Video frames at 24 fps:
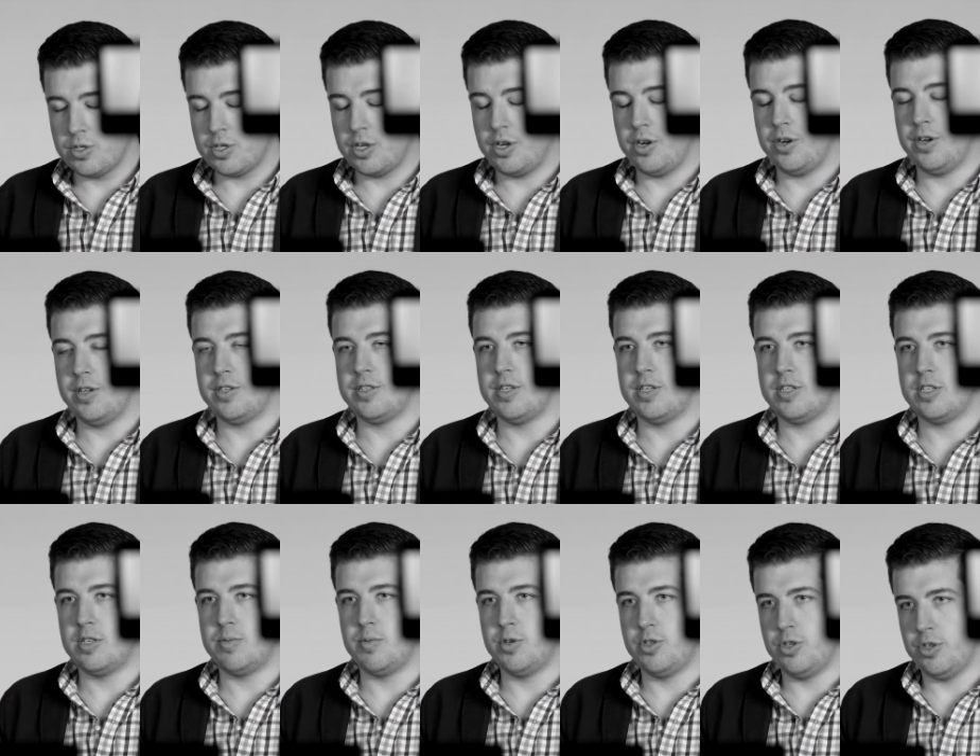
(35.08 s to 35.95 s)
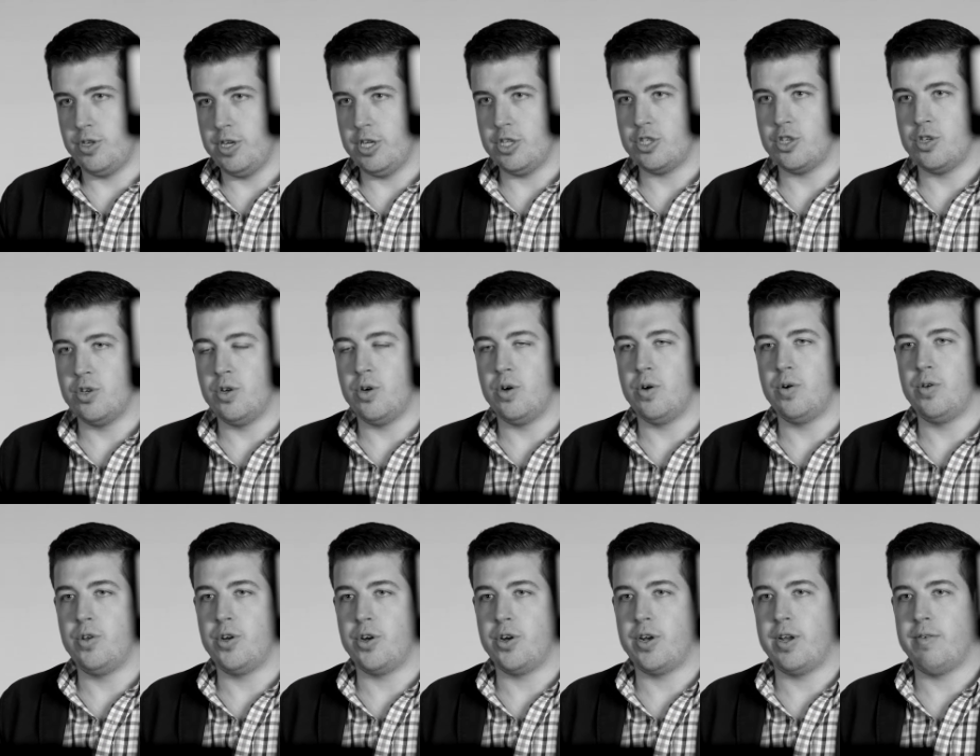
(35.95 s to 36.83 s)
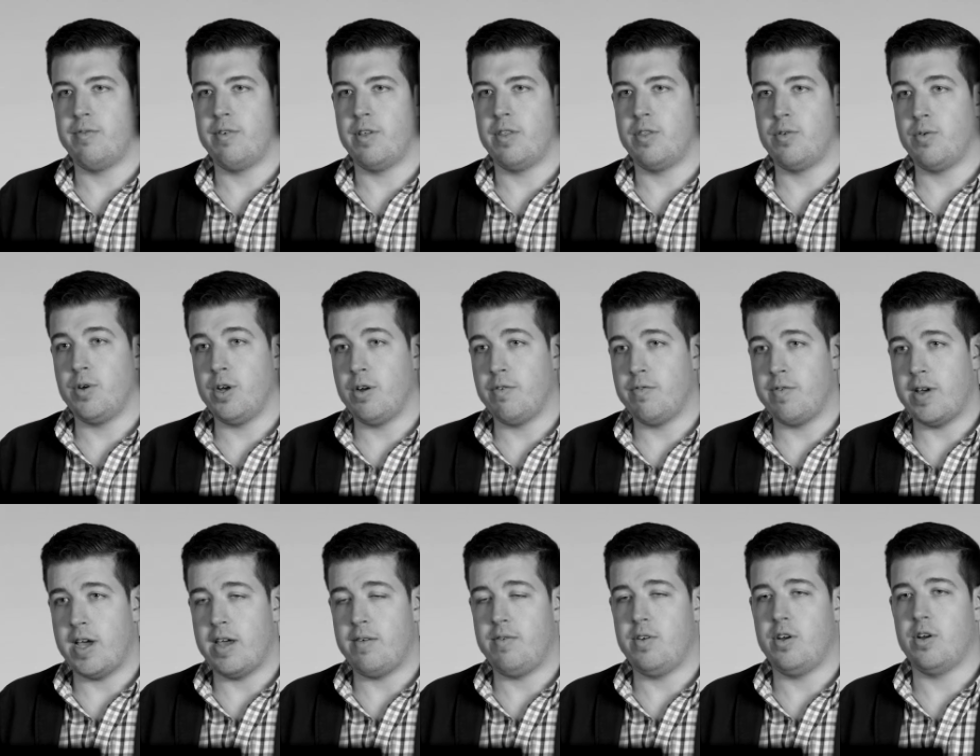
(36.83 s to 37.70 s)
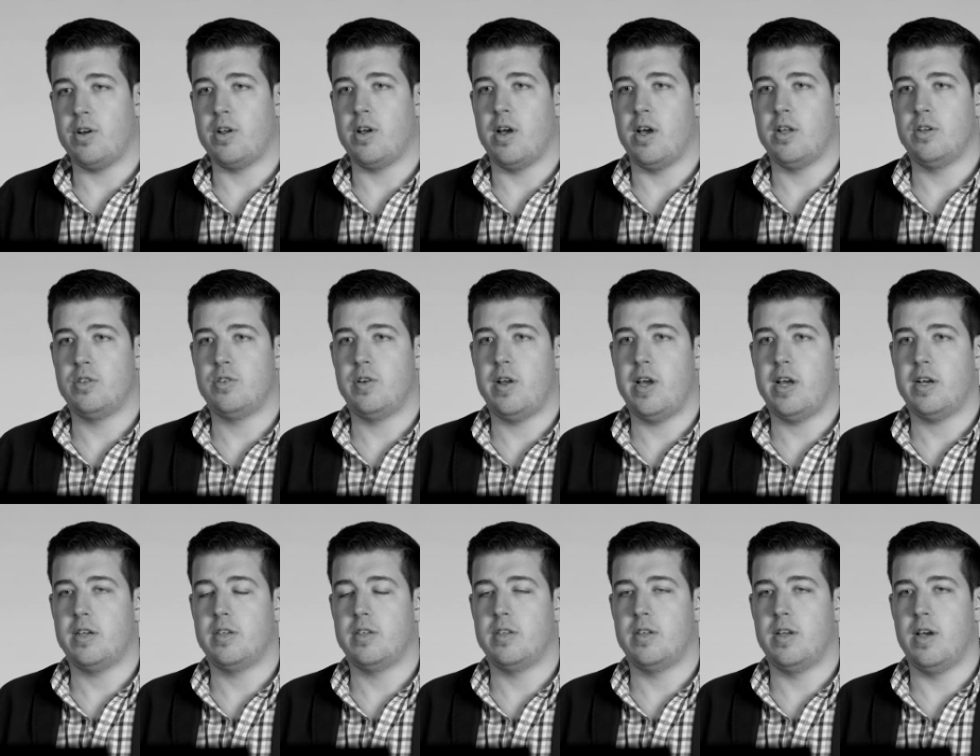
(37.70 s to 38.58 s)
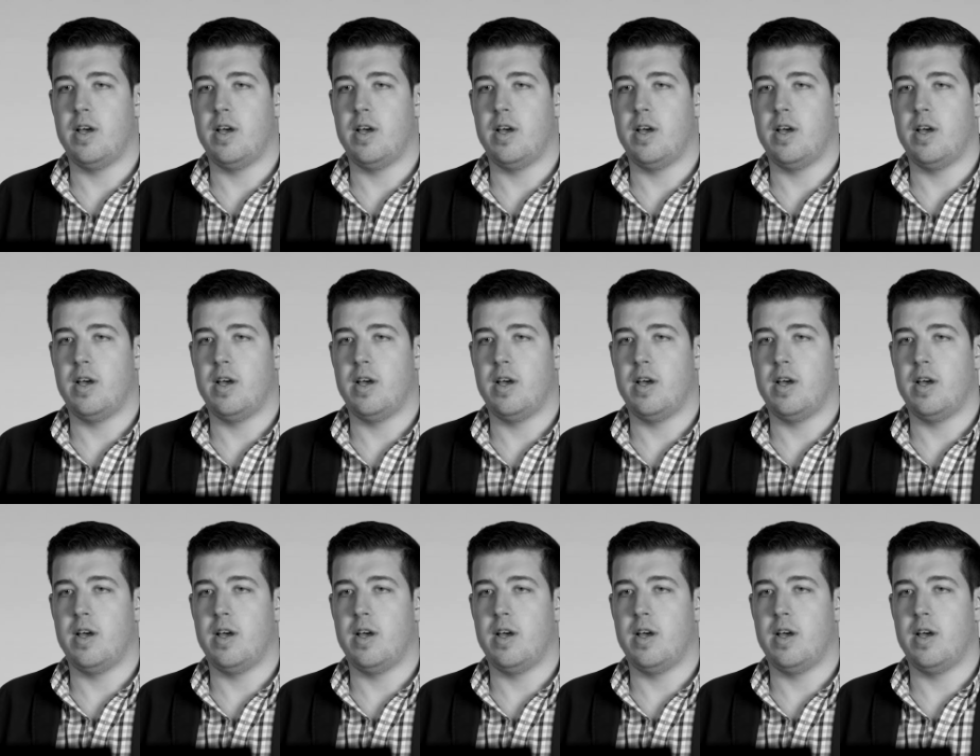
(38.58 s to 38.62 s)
security system or traditional, you're gonna have a three or five year contract.